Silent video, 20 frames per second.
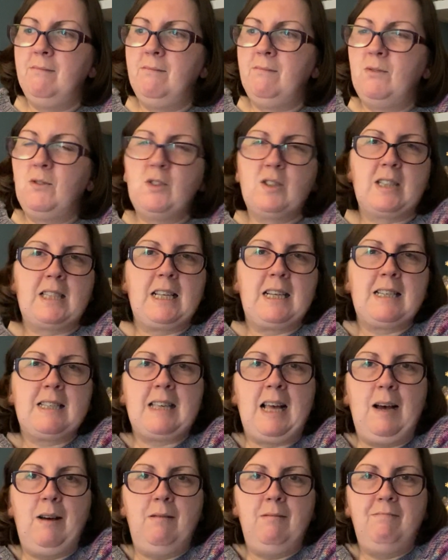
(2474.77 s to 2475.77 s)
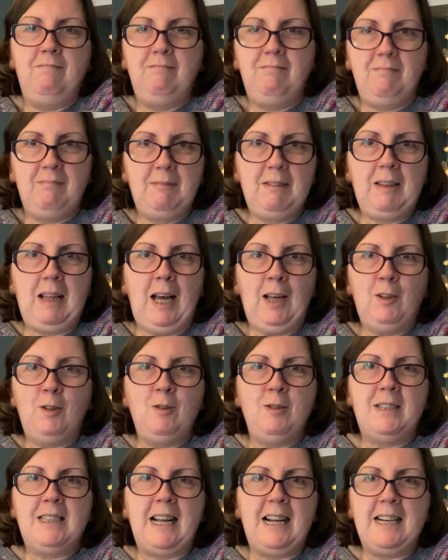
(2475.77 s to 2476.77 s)
just things that I
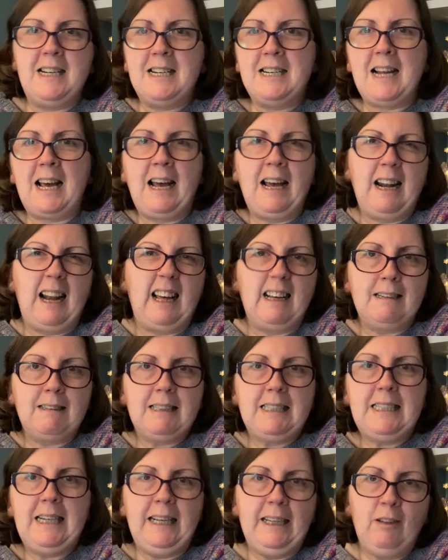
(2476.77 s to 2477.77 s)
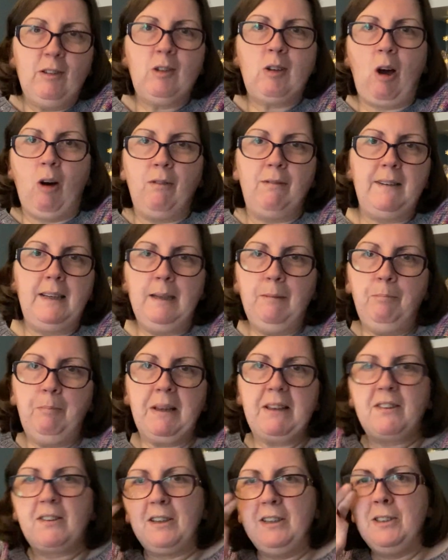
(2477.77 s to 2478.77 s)
use day to day, like tea and coffee and
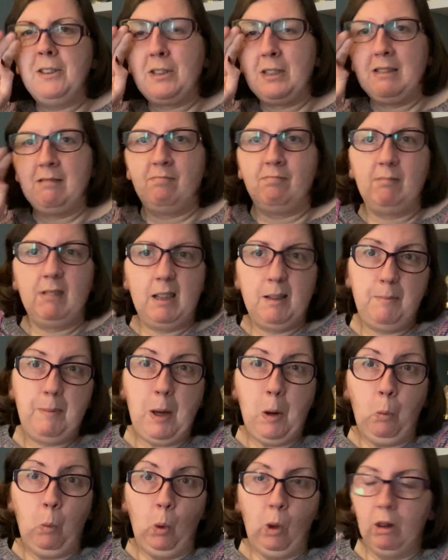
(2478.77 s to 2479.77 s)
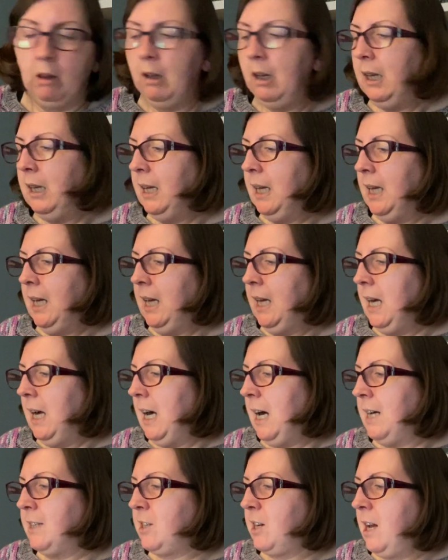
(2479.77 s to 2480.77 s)
biscuits and a bit of wool.
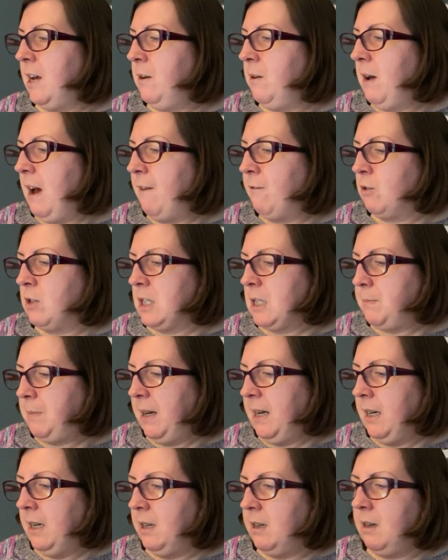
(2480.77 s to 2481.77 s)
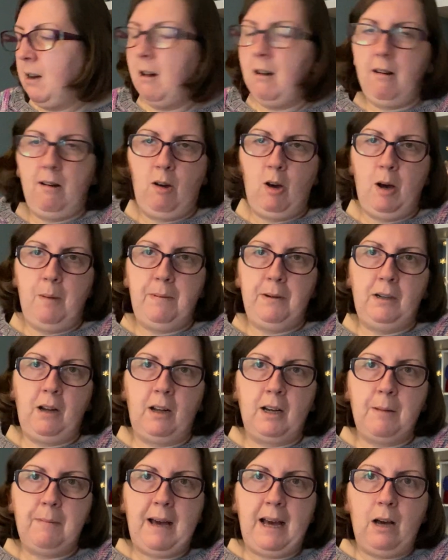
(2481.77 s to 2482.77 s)
And I know everyone's been harping
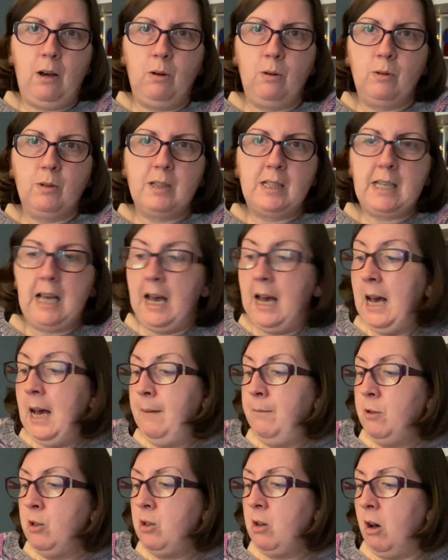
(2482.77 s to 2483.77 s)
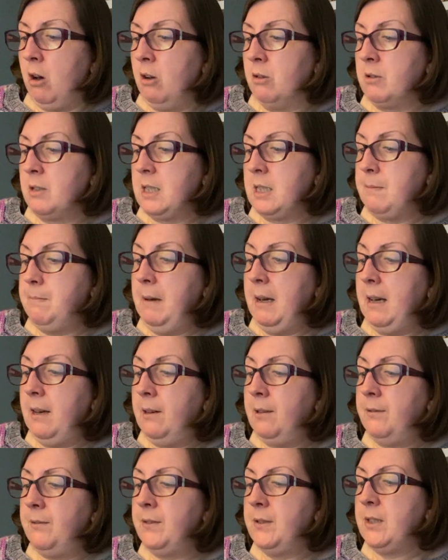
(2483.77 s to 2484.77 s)
on about yarn
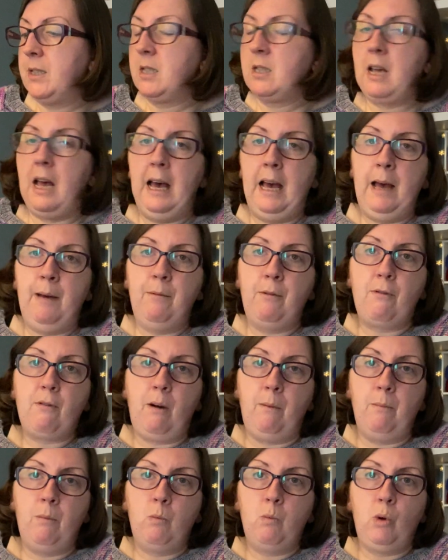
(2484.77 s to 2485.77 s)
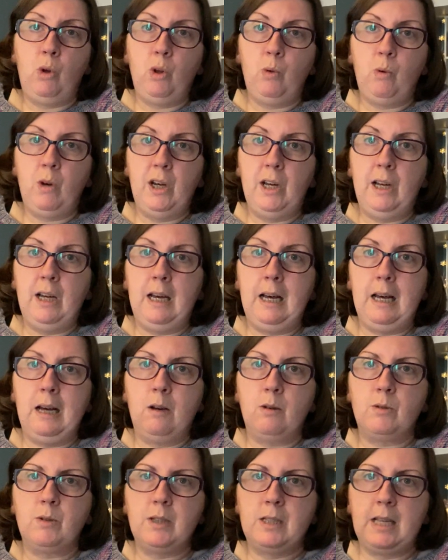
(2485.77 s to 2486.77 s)
smiths from Wool
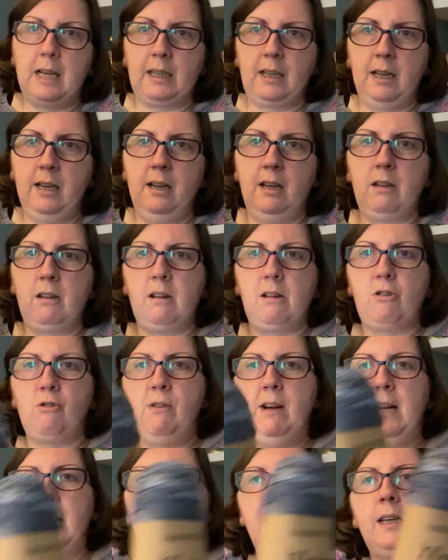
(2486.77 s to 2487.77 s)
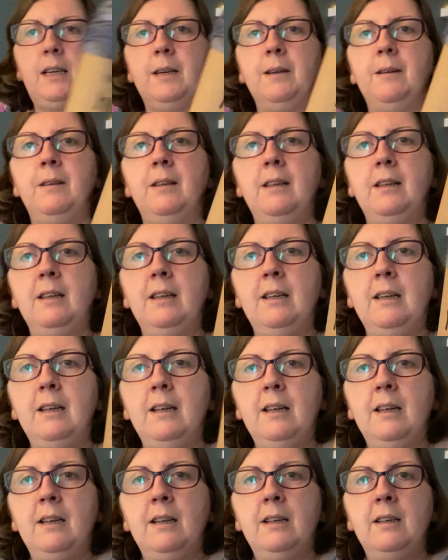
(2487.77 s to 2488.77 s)
Warehouse, like a acrylic.
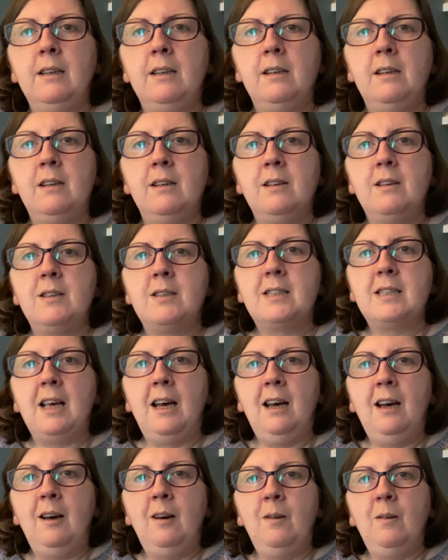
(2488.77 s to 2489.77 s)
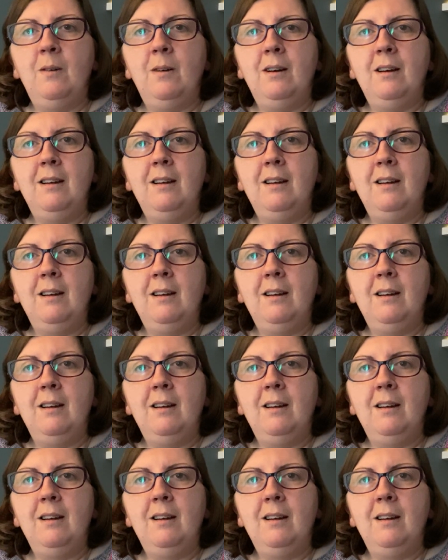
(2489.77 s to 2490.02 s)
So